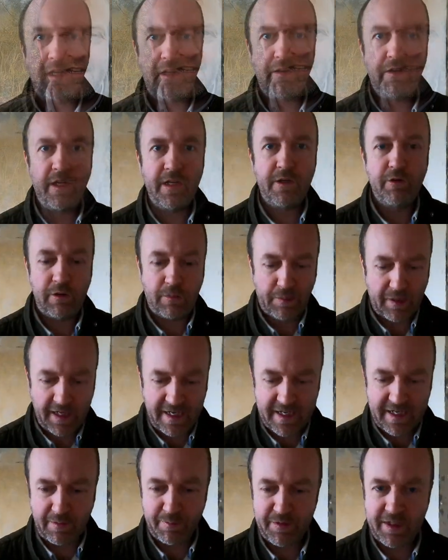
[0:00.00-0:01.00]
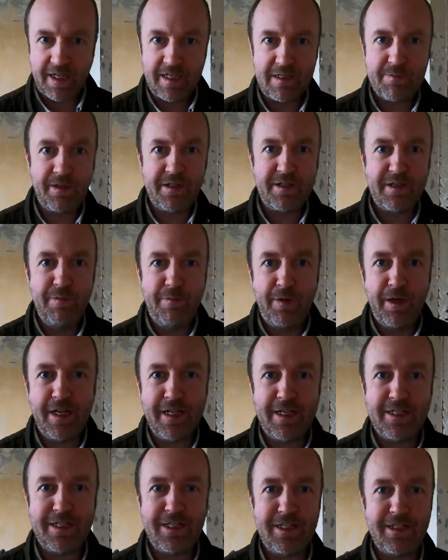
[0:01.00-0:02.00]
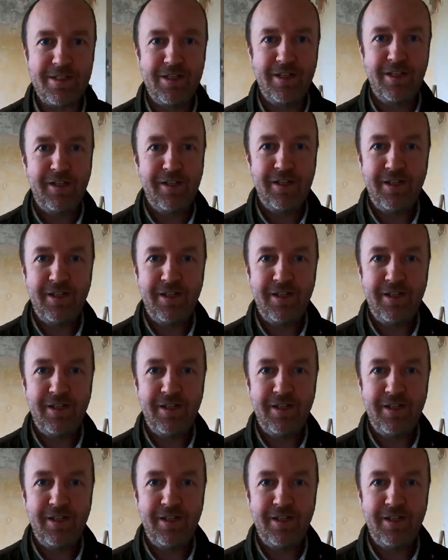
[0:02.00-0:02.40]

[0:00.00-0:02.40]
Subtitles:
So like all the plane updates, bits and pieces,